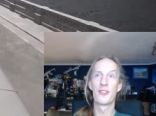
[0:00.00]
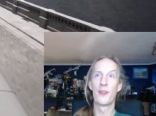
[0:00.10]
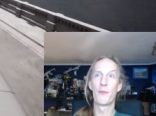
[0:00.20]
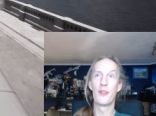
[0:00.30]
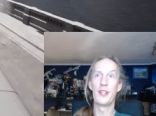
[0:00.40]

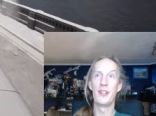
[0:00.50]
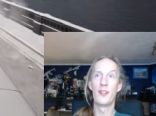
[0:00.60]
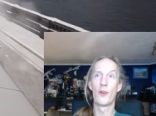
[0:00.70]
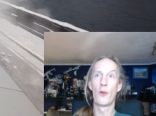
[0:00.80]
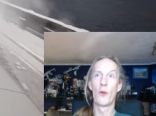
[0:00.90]
are pretty
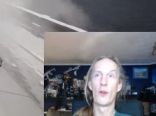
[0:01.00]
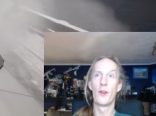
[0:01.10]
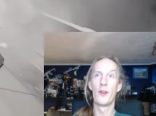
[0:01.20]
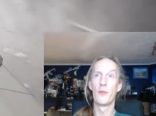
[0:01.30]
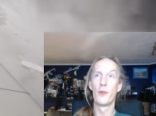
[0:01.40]

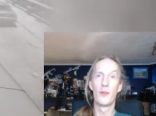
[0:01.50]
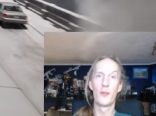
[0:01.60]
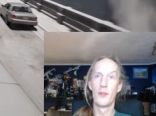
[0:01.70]
horrible